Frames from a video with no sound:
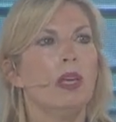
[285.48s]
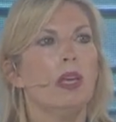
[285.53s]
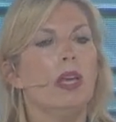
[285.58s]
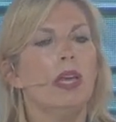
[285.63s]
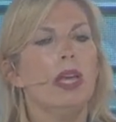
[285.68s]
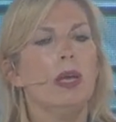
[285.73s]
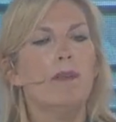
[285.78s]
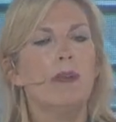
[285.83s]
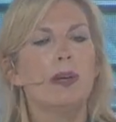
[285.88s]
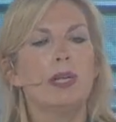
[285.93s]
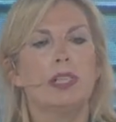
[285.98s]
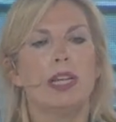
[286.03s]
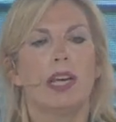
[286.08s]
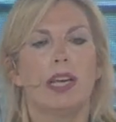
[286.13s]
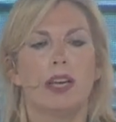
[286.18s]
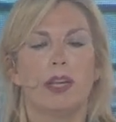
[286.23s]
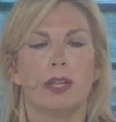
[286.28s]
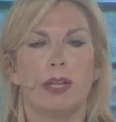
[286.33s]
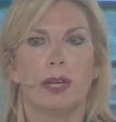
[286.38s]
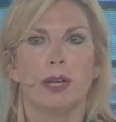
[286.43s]
In
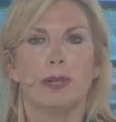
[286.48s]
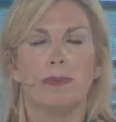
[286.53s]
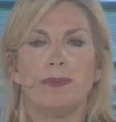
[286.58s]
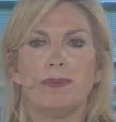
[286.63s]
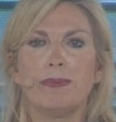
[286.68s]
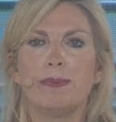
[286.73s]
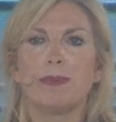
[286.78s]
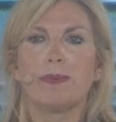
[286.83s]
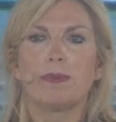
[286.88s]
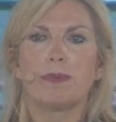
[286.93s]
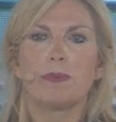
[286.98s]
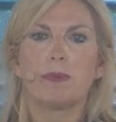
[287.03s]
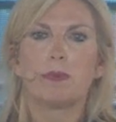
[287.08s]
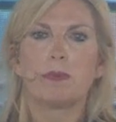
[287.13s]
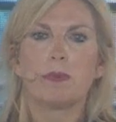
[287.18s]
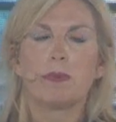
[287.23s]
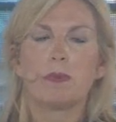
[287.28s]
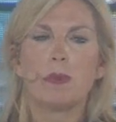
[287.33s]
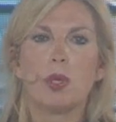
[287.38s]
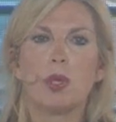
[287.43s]
particular,
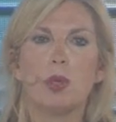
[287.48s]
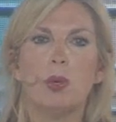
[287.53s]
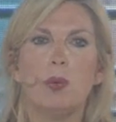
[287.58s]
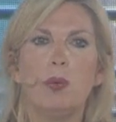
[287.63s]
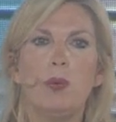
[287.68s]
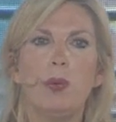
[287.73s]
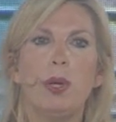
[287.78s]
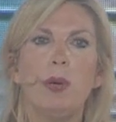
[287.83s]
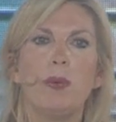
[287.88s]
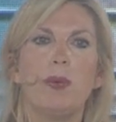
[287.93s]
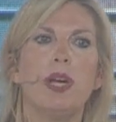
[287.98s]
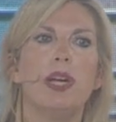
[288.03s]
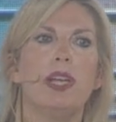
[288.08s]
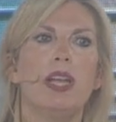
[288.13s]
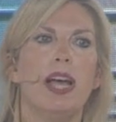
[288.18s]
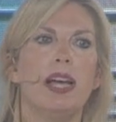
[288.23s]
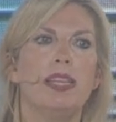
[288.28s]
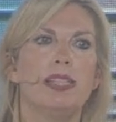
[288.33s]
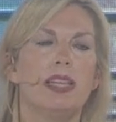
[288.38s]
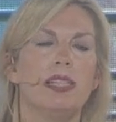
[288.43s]
we
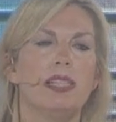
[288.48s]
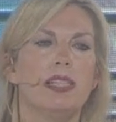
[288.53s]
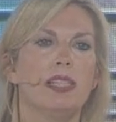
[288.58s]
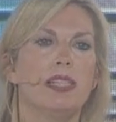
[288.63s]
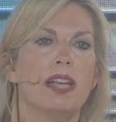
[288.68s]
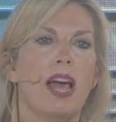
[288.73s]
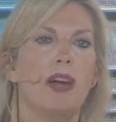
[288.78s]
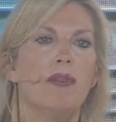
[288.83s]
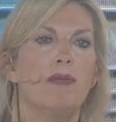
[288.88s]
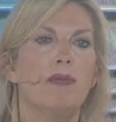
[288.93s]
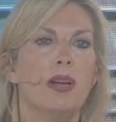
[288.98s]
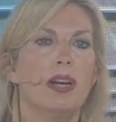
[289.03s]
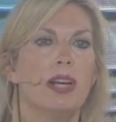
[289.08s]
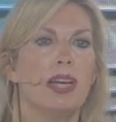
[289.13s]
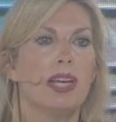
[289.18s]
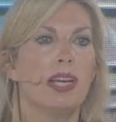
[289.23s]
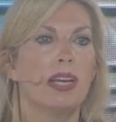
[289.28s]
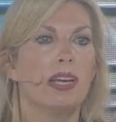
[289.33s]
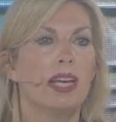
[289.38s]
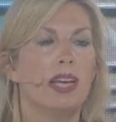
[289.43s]
realize that design funding